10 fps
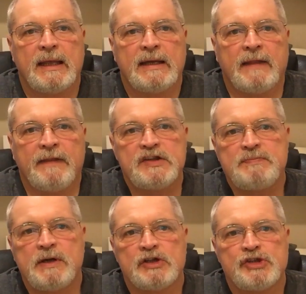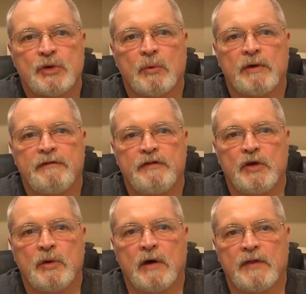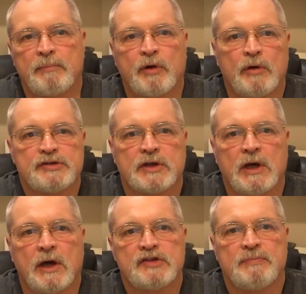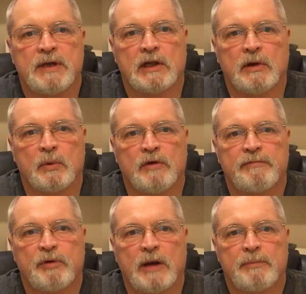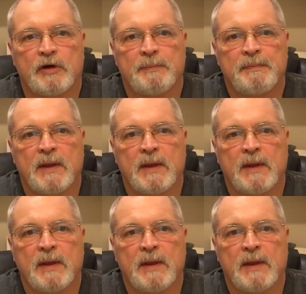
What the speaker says: Now, this has been a short review of the pros and cons of being a lone wolf prepper.